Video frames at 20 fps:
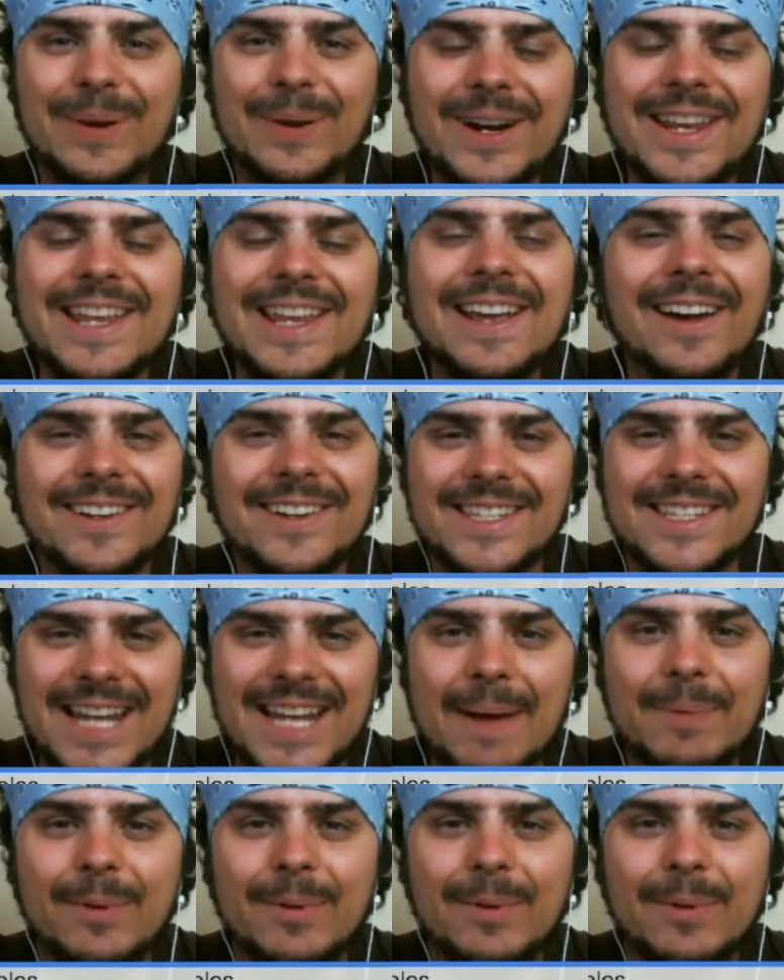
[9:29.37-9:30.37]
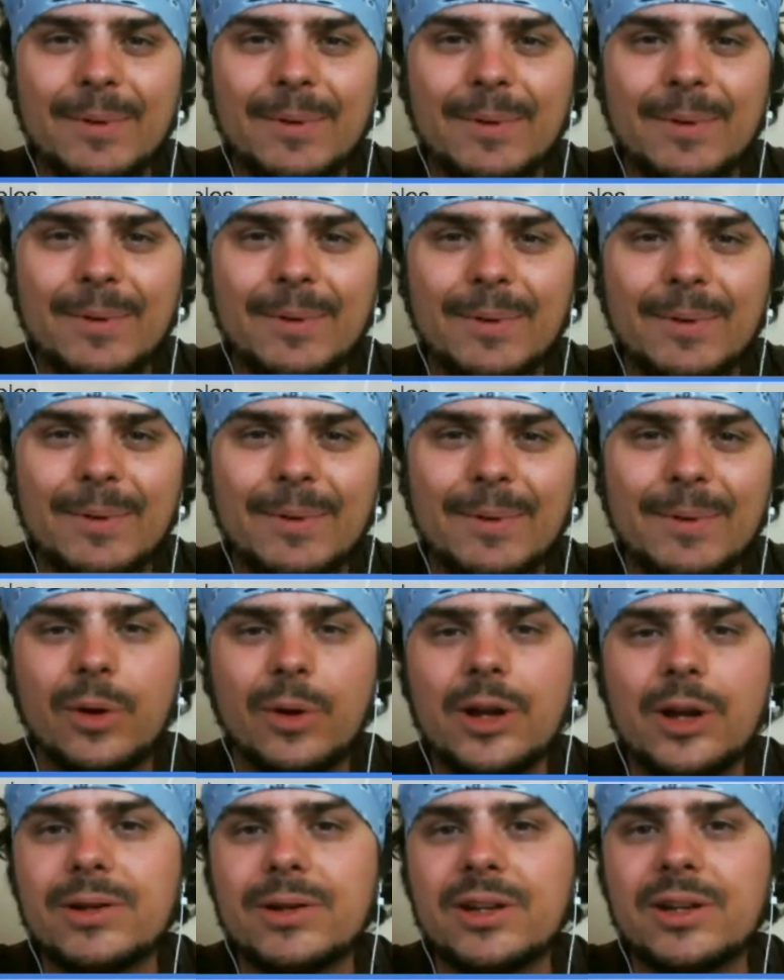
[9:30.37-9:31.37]
Right, pretty unstoppable
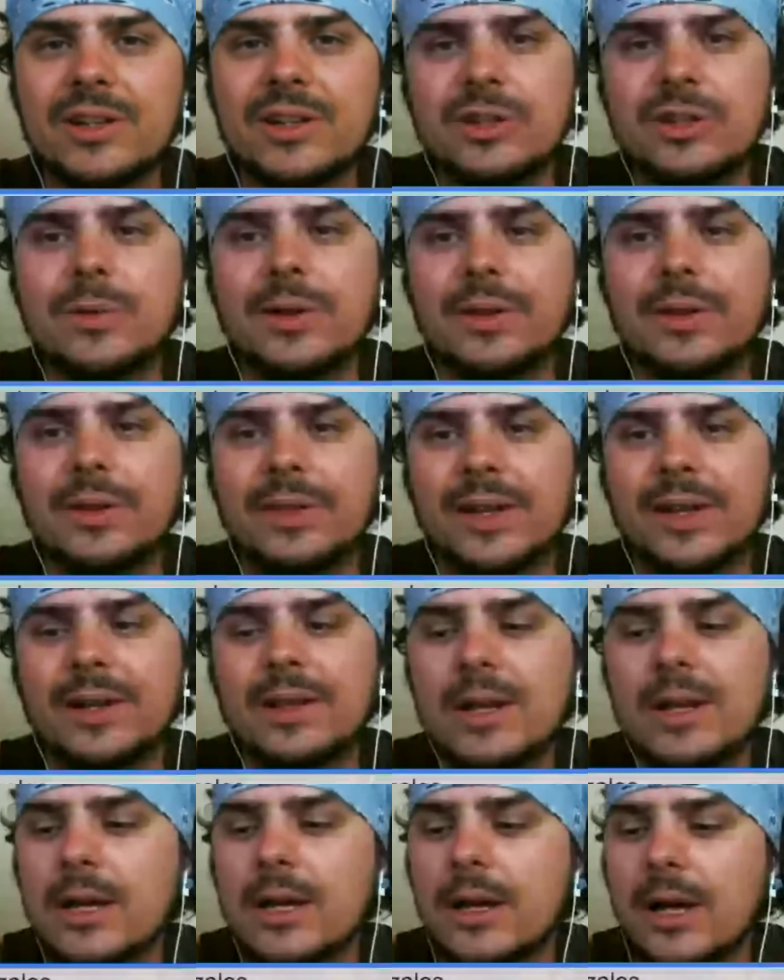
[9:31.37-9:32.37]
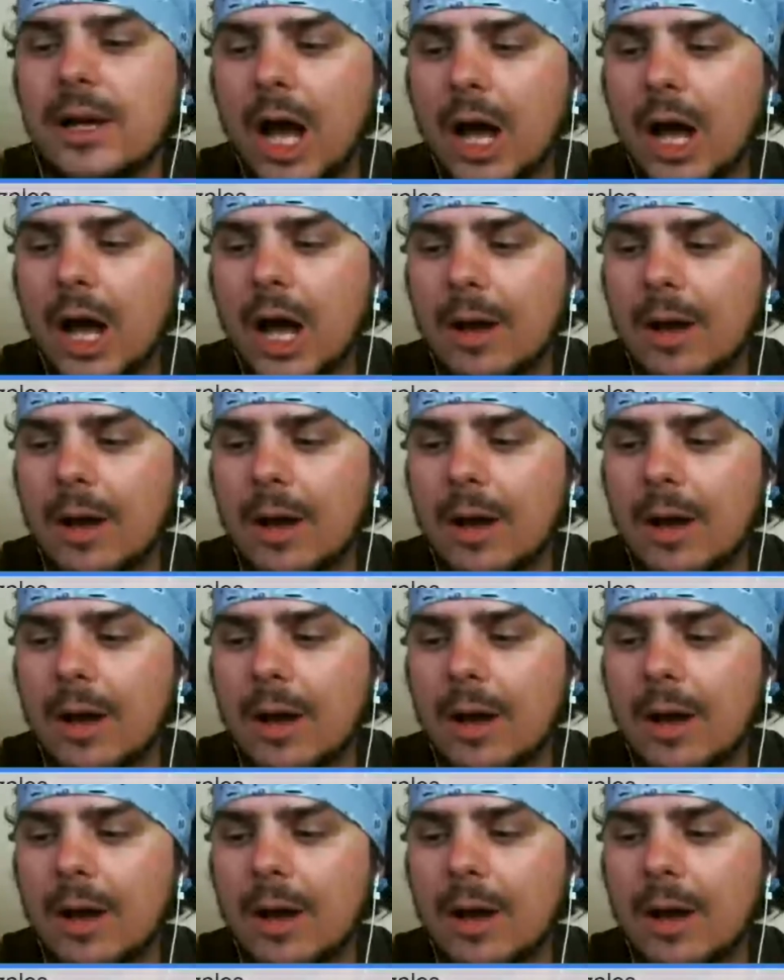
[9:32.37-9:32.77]
in terms of what you can do with it.